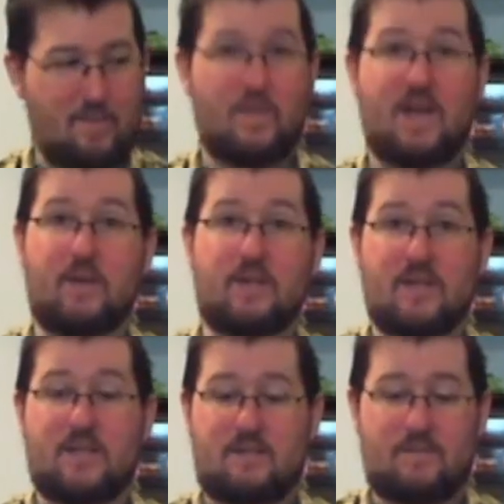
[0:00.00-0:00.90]
But anyway, so
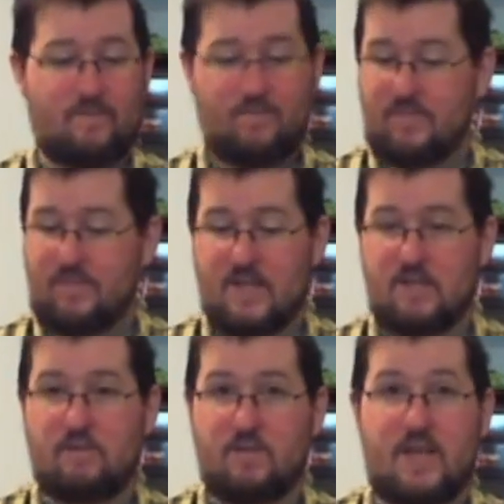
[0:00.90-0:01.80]
that's
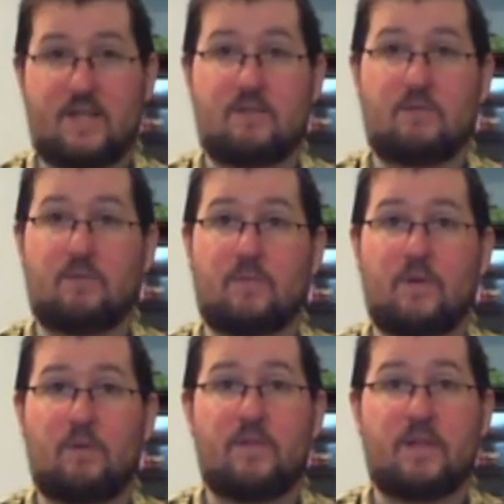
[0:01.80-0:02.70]
all for that. So
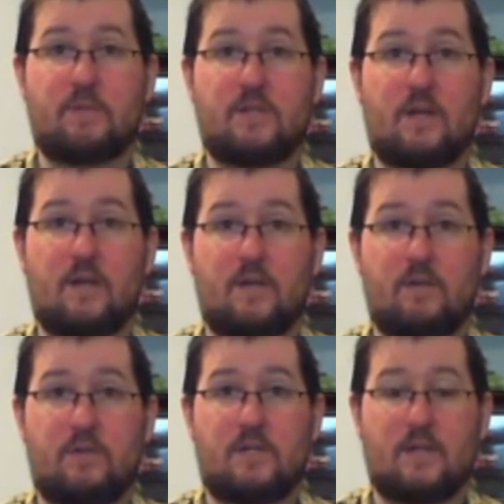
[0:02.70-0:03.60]
hopefully that was a good